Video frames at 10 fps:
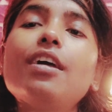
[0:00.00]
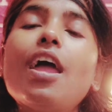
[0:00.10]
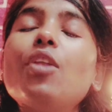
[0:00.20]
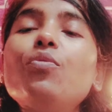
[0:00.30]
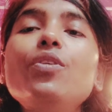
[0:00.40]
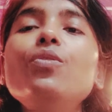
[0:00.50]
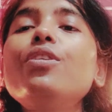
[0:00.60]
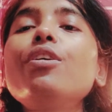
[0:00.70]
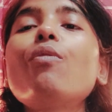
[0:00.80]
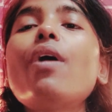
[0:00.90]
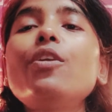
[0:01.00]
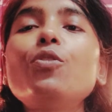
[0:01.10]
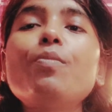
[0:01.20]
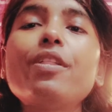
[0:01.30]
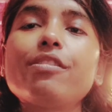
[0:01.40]
And we don't require to
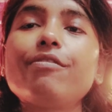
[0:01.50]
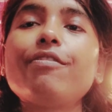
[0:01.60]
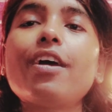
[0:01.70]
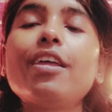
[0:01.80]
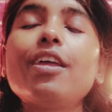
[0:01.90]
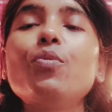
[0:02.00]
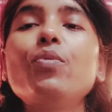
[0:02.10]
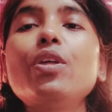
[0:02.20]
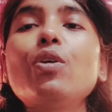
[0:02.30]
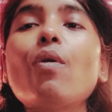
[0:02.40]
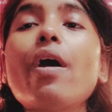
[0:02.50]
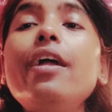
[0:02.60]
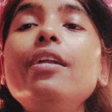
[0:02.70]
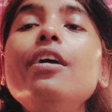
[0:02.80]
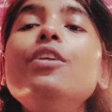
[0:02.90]
pacify. We
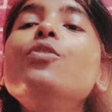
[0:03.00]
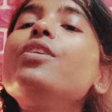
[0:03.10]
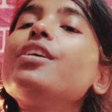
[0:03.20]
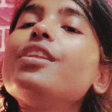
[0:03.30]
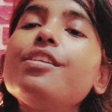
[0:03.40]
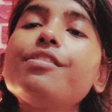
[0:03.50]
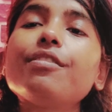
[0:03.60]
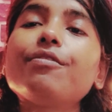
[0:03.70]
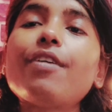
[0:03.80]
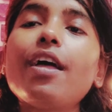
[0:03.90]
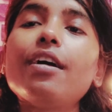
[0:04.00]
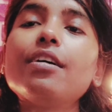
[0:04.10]
require to increase the fire.